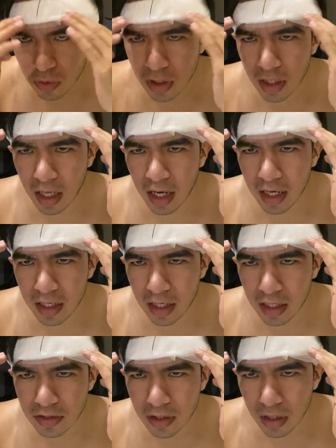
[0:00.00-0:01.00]
the line,
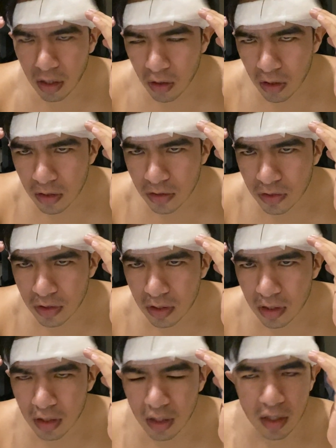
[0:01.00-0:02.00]
I said, oh, it looks
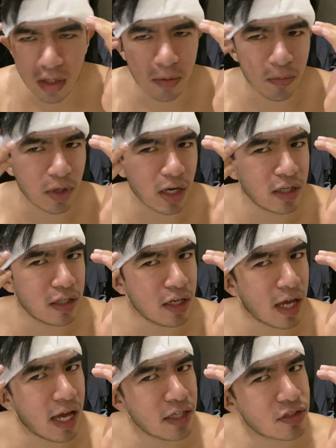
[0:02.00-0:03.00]
good. But I did
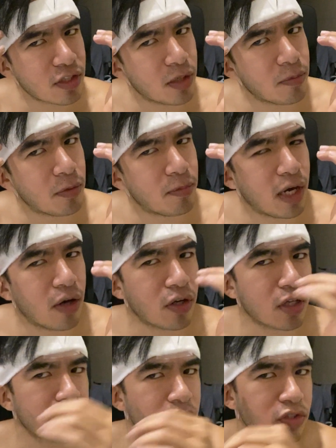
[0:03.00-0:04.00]
ask him about
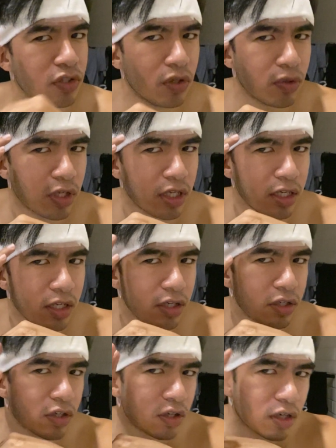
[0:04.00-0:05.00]
it because,
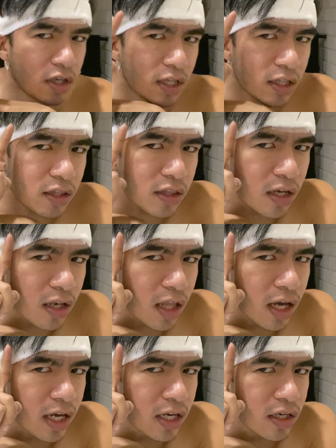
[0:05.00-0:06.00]
here, the
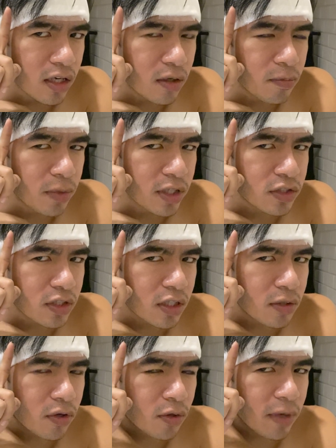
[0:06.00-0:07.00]
line
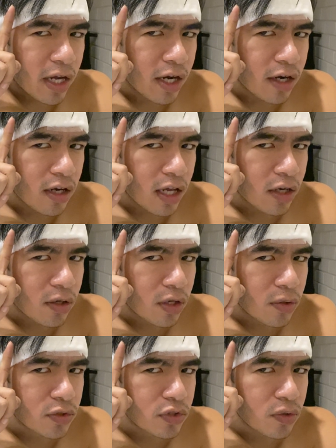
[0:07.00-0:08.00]
basically, or my hairline, it
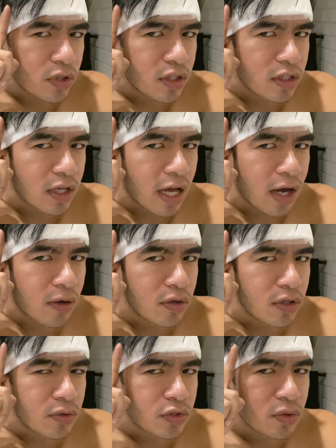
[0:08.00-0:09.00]
was going
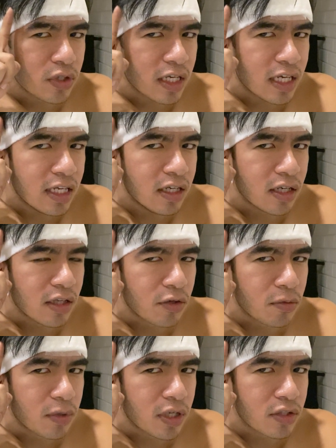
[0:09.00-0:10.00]
out, it was going in a
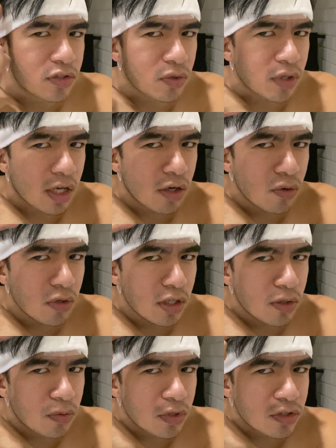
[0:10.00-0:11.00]
little bit. So not
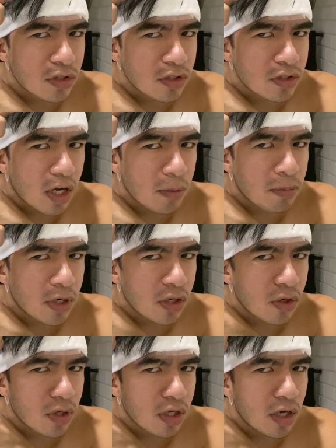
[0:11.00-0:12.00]
only was the top part
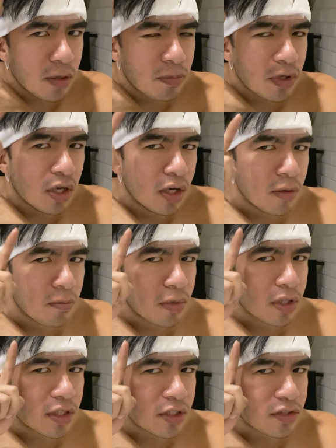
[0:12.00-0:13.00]
going up,
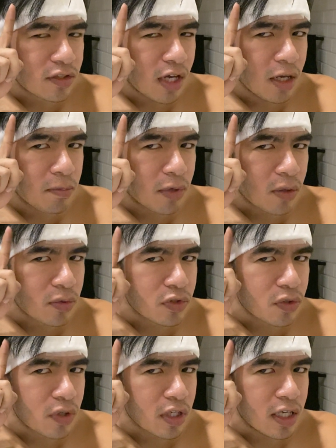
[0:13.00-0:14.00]
but this side part was
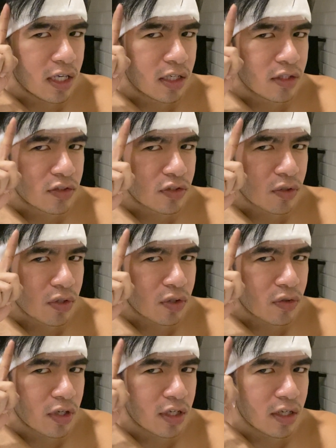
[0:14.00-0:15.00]
going in. So it
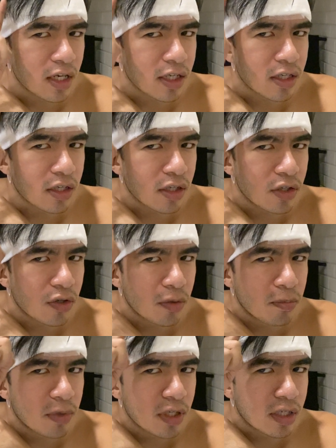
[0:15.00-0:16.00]
created like a
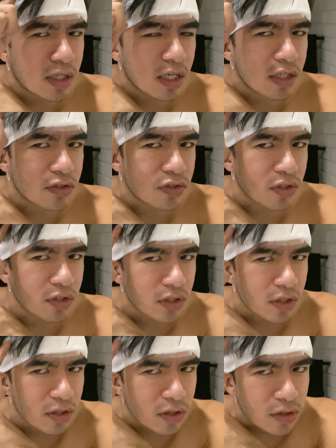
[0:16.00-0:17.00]
big kind of
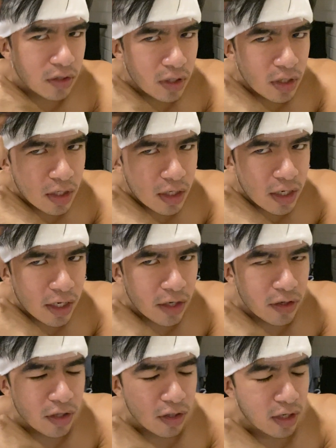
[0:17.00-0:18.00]
circular
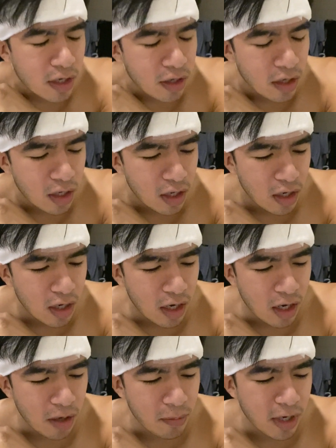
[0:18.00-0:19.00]
area there.
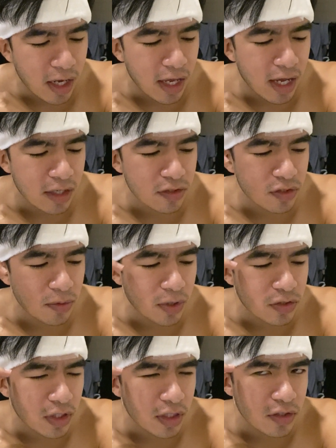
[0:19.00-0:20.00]
And I asked him, I
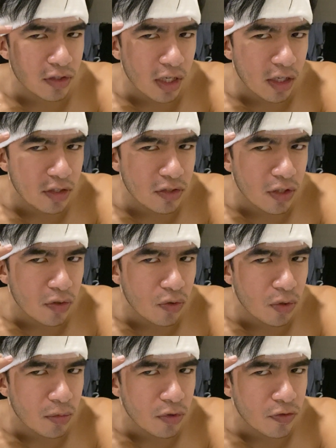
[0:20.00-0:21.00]
was like, is that
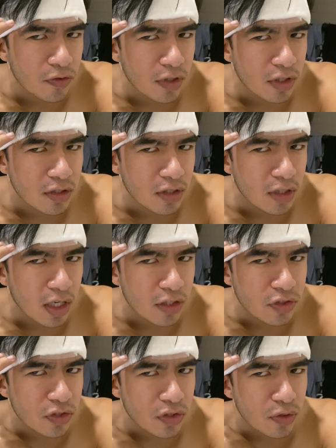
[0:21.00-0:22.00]
normal for it to not
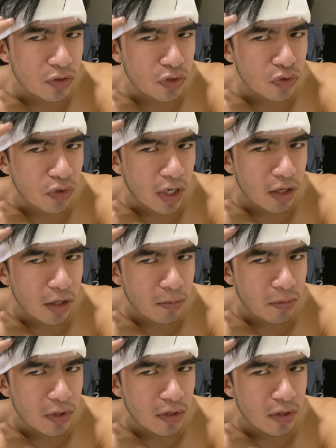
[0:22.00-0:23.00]
just go straight
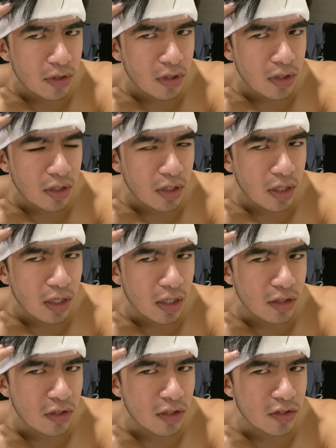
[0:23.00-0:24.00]
up,
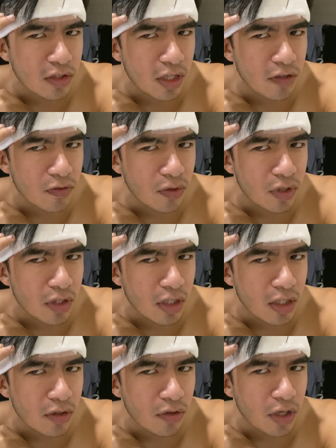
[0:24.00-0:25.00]
and instead of going a
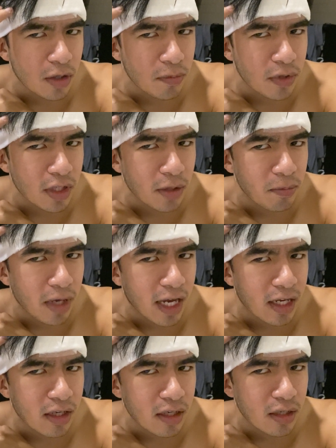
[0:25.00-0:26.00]
little up and then
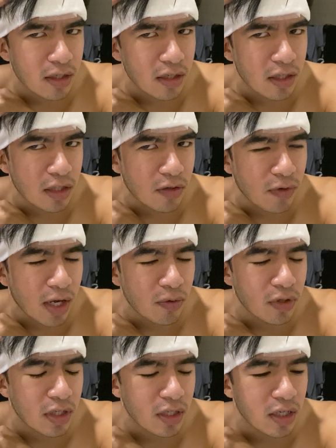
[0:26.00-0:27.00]
back and then
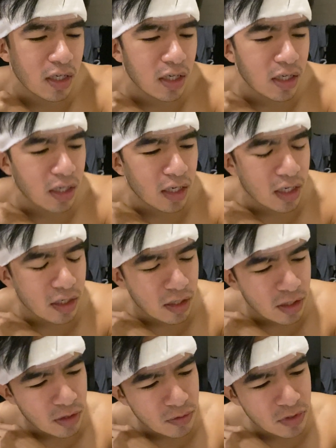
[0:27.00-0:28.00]
rounding?
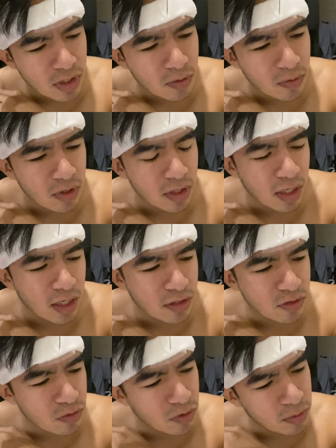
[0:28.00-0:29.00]
And he was like, well, yeah,
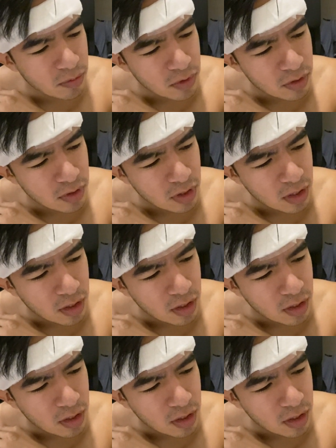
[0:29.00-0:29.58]
it's normal.